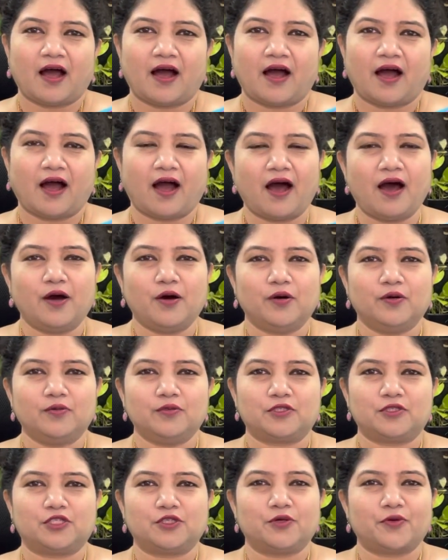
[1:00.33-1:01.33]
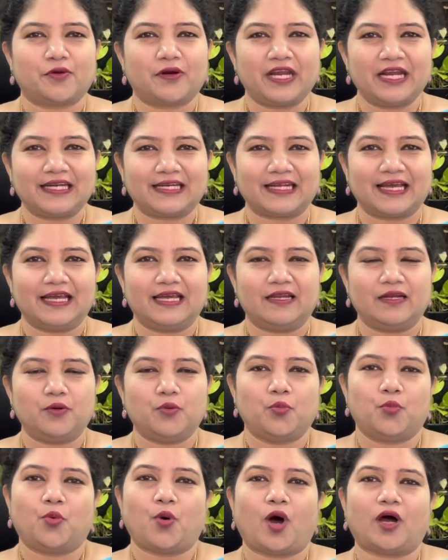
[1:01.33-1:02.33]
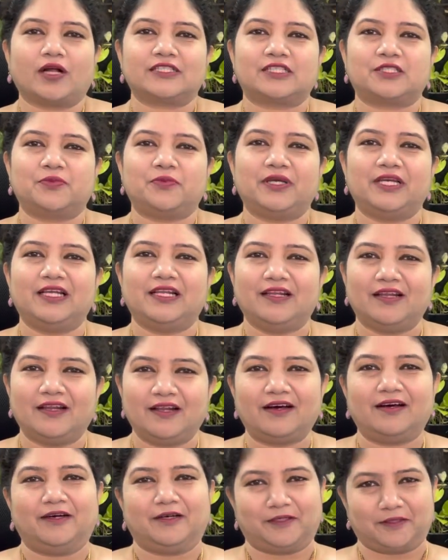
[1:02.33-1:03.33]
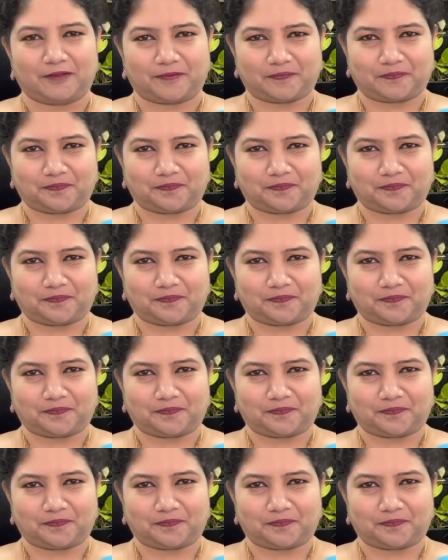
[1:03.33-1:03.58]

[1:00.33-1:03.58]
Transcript: How to retain what we learn.